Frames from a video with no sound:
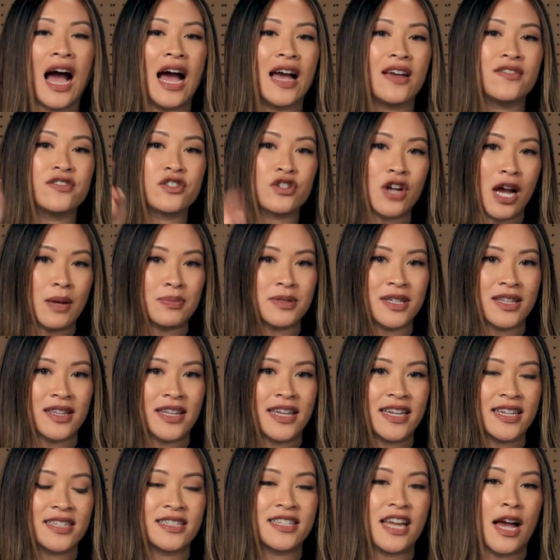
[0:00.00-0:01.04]
I've dropped a
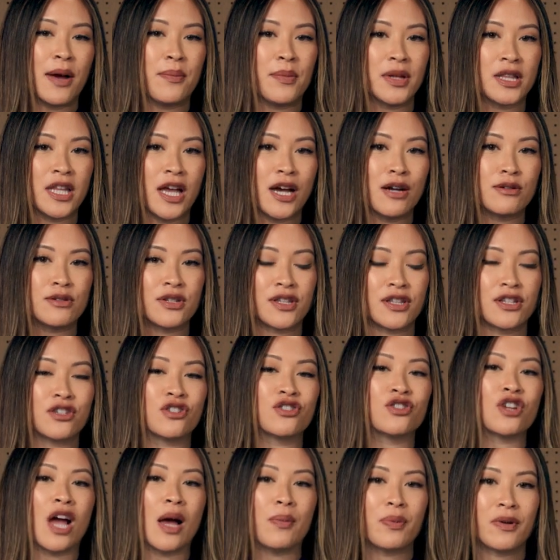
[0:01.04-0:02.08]
link down below to the
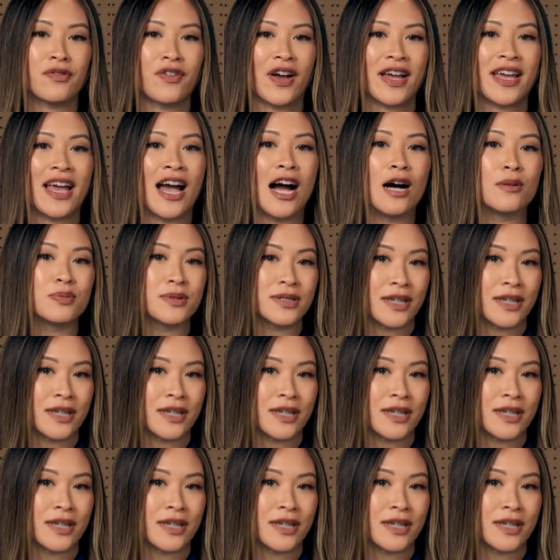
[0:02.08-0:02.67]
Shopify Help